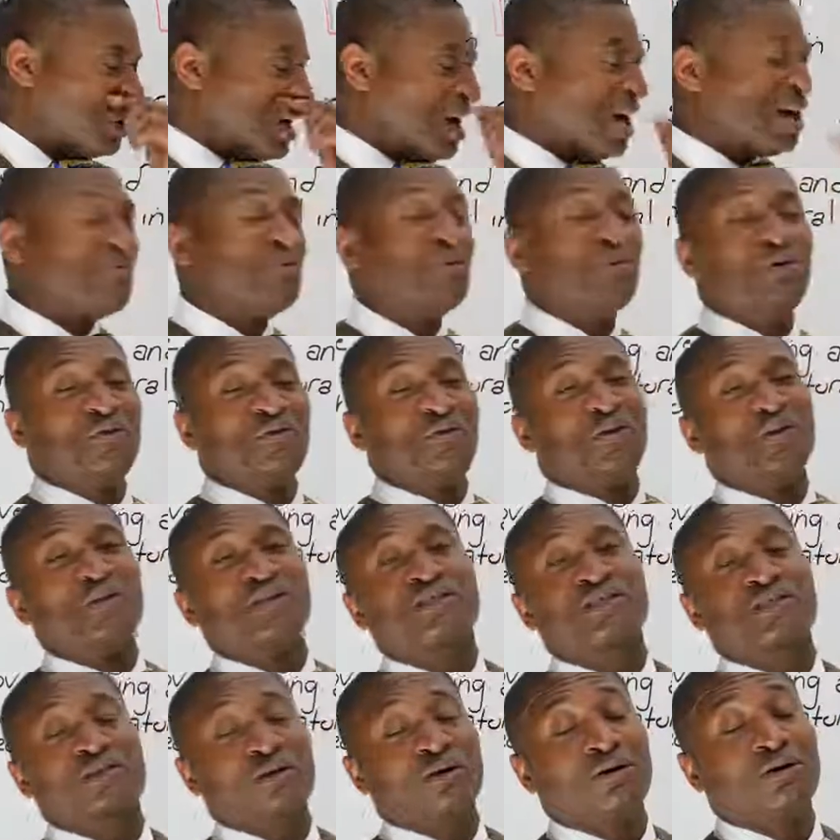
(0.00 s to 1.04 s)
I move very
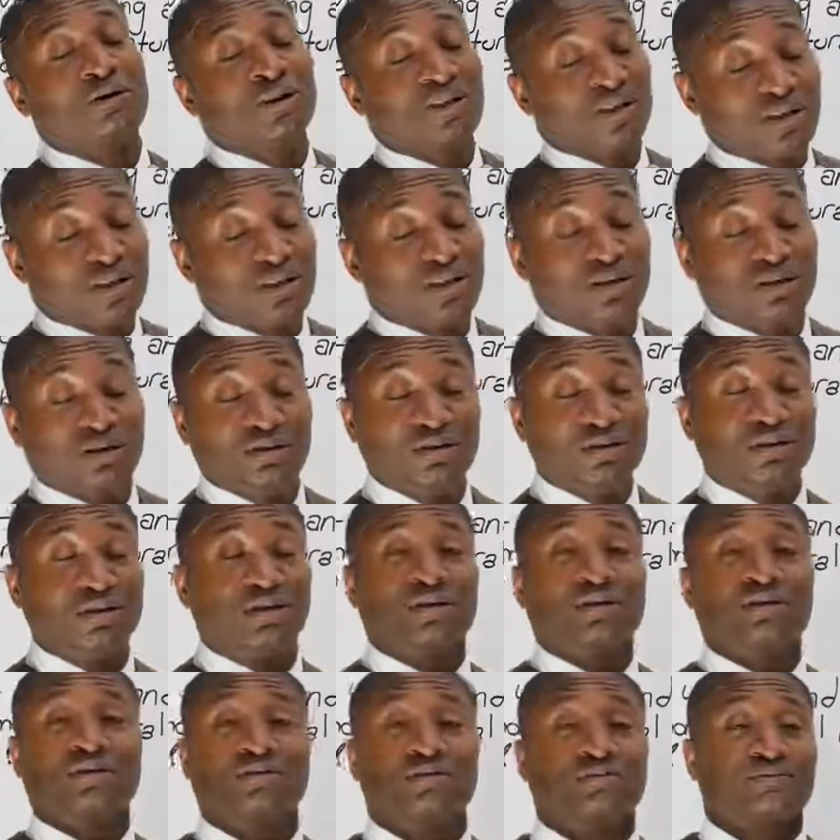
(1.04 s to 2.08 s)
slowly, you know,
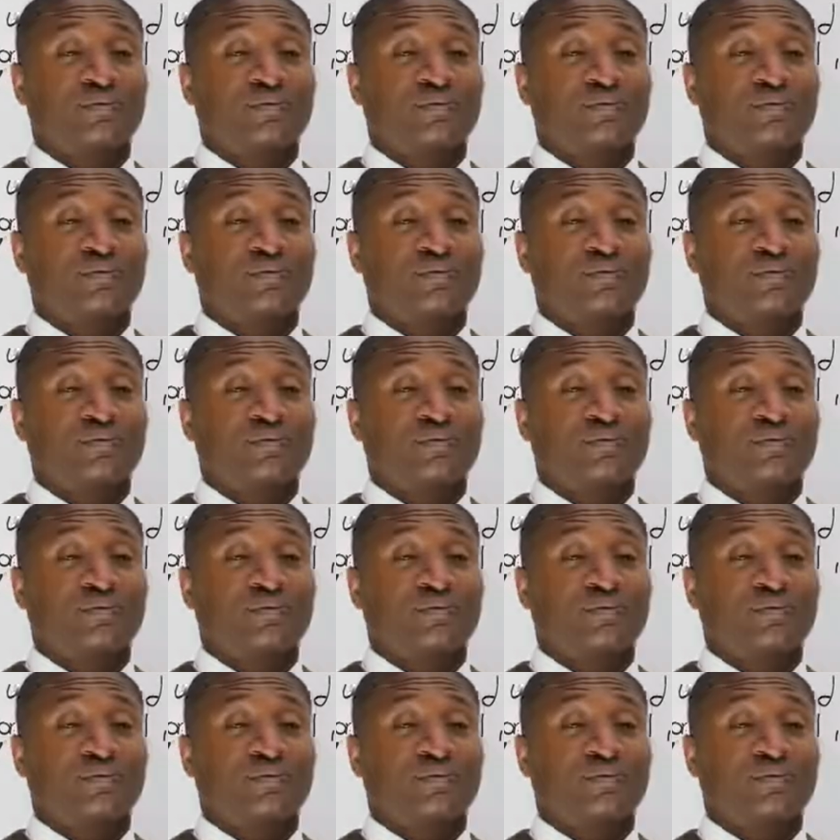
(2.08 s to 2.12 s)
like